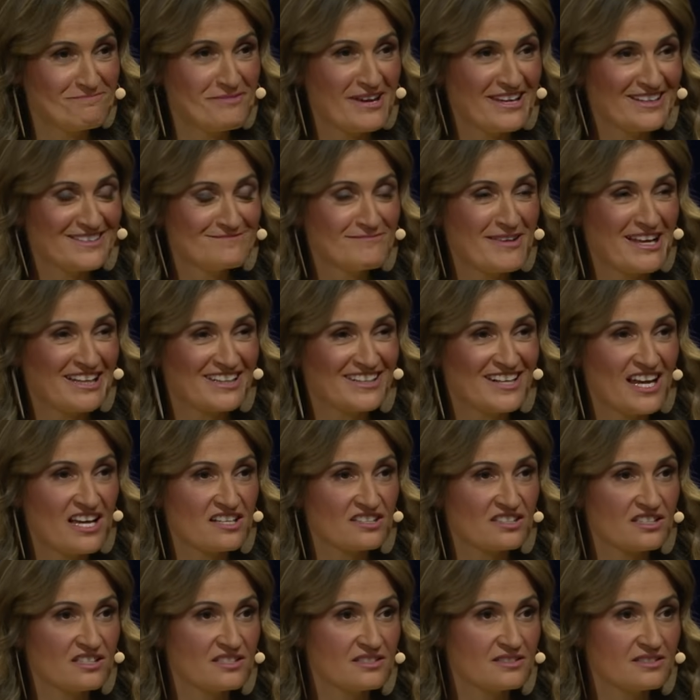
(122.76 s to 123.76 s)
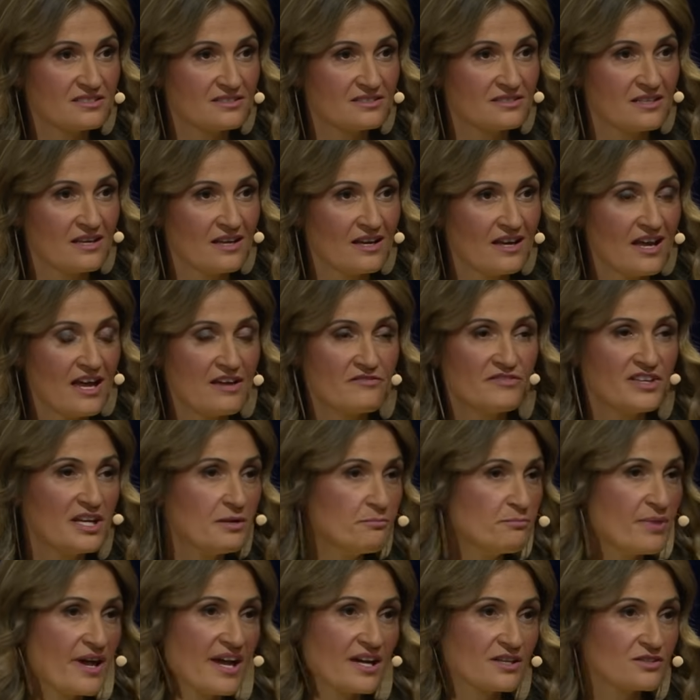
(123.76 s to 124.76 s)
Peter Malinauskas, have an
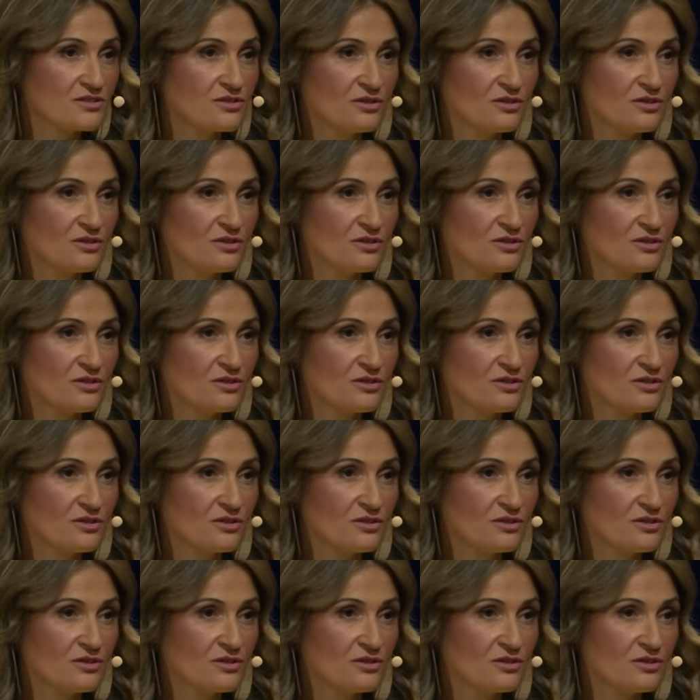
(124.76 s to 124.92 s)
impact